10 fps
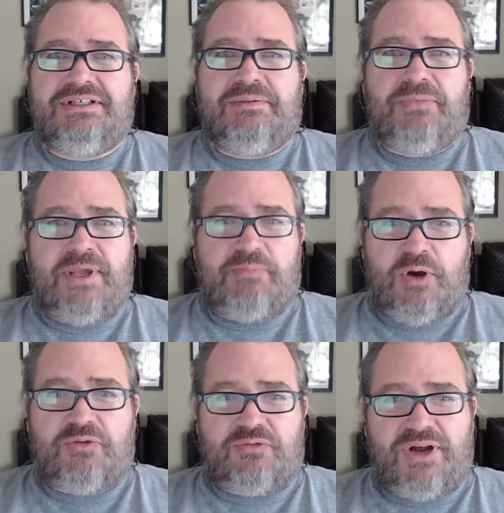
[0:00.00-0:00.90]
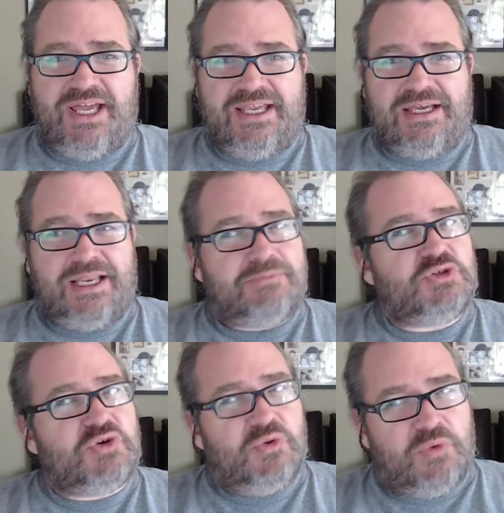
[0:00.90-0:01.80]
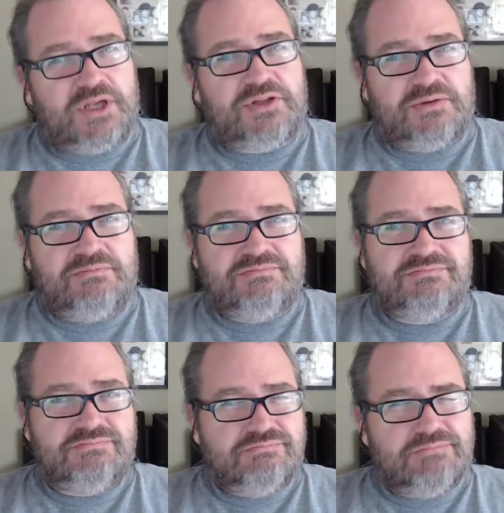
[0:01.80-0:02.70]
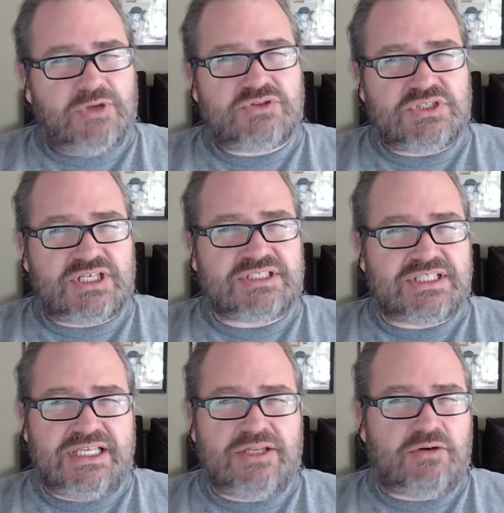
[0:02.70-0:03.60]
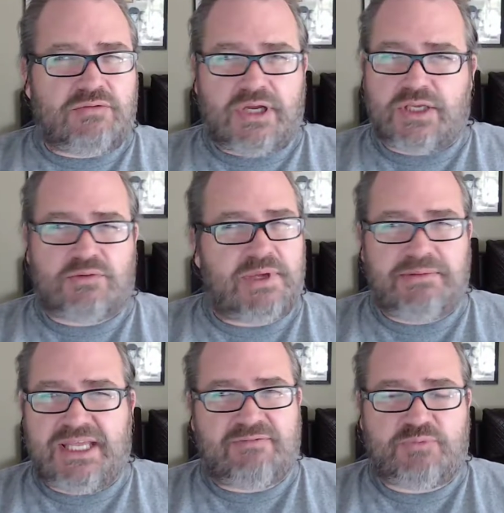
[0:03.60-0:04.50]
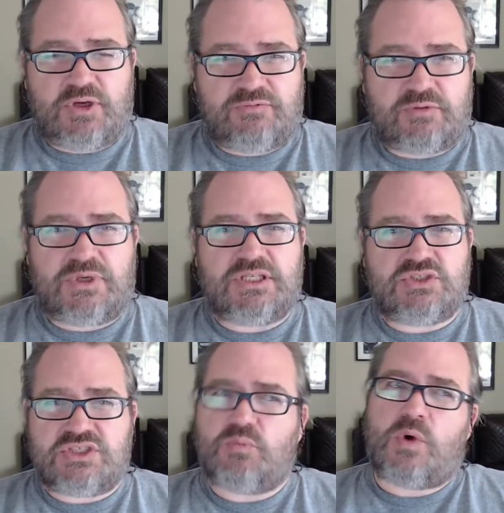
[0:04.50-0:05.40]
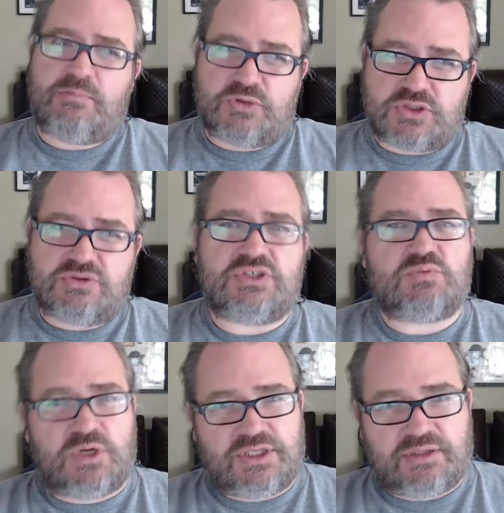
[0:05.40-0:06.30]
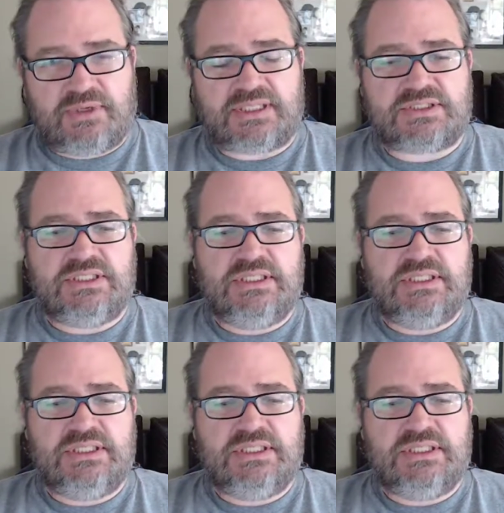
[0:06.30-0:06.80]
They both write, and I'm sure one of them mostly takes the lead on writing, or maybe they have a perfect relationship. One produces, one directs.